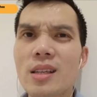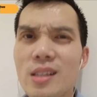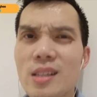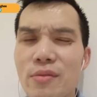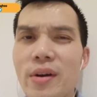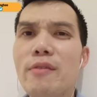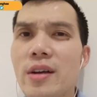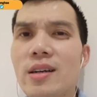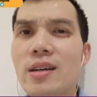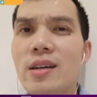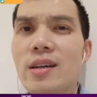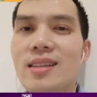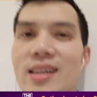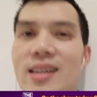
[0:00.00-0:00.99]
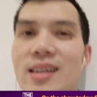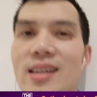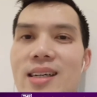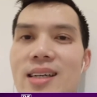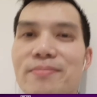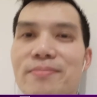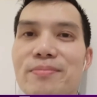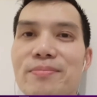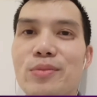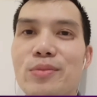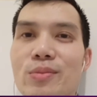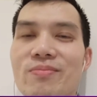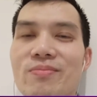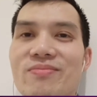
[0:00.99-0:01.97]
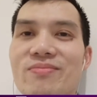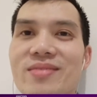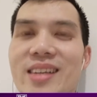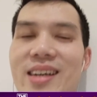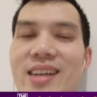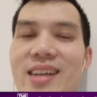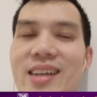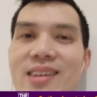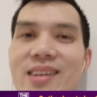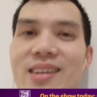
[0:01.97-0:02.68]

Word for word: it's a very difficult um yeah